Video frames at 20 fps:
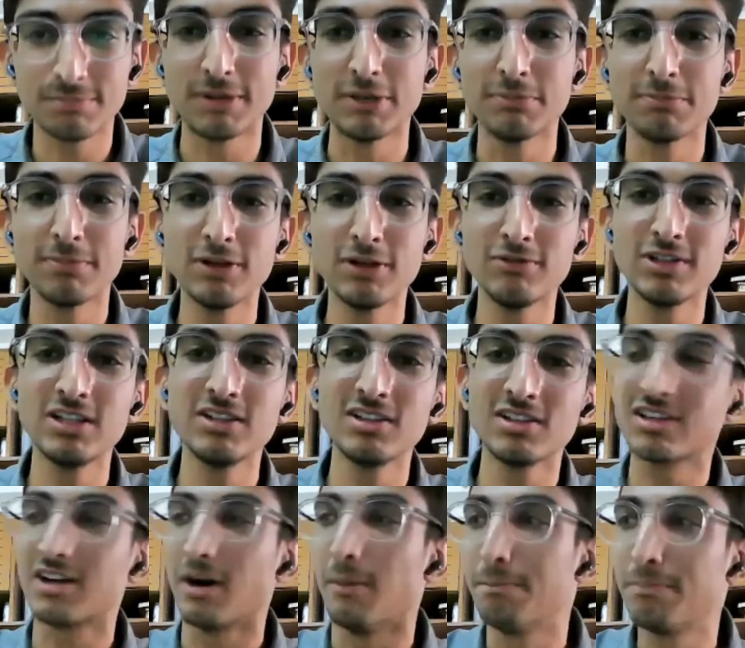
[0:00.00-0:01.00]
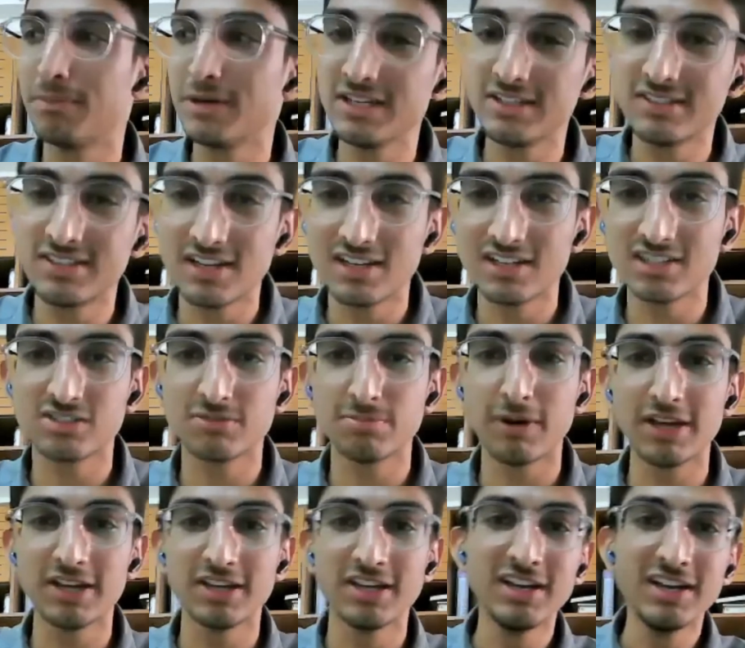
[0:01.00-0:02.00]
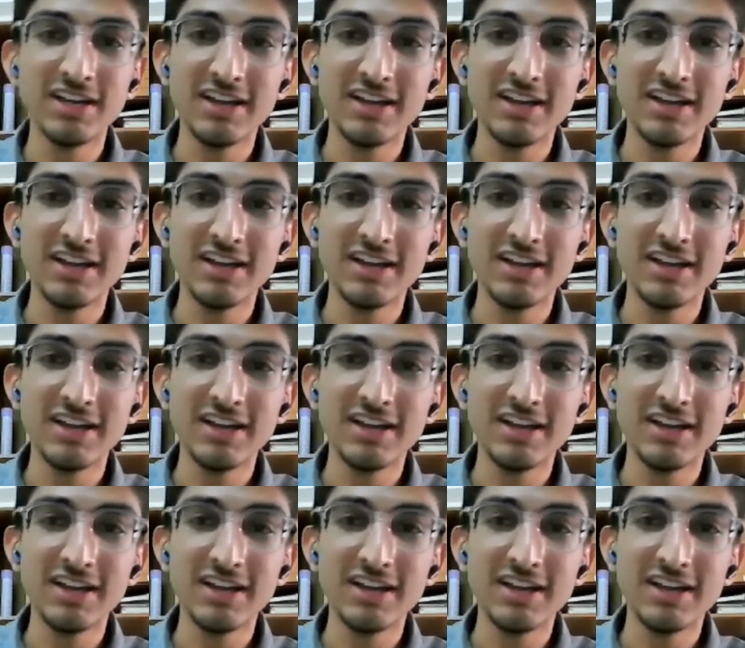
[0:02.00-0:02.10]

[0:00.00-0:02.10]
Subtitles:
people will complete the list by